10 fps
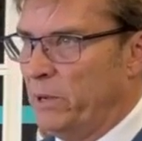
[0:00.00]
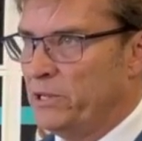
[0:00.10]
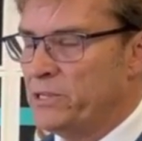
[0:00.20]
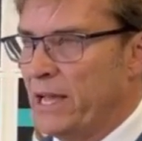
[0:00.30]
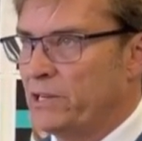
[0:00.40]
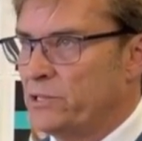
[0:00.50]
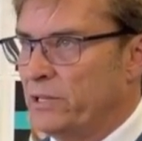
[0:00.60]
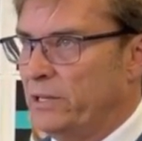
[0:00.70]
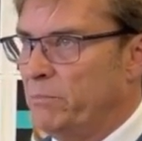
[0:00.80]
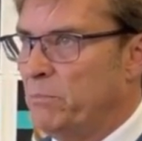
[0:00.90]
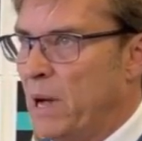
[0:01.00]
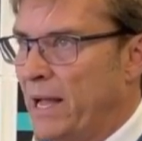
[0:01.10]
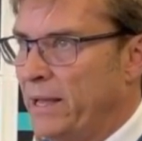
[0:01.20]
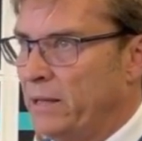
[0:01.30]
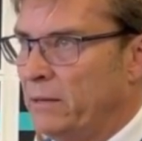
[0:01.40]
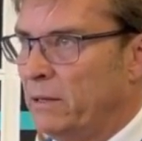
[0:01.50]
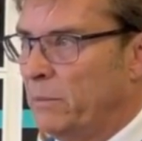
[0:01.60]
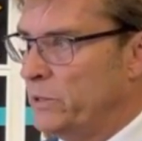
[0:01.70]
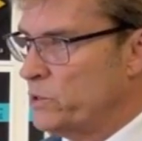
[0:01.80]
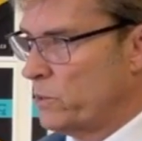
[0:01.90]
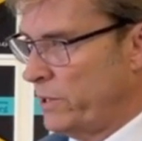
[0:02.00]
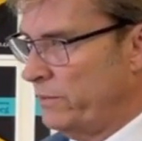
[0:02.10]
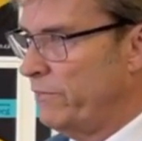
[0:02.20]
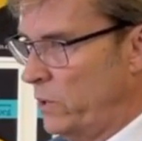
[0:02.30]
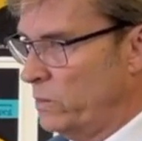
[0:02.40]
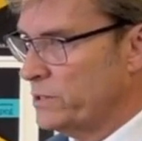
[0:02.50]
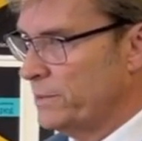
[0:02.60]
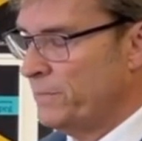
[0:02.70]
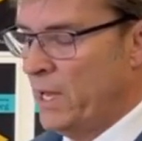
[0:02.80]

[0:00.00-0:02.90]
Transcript: but it's actually buying a majority vote.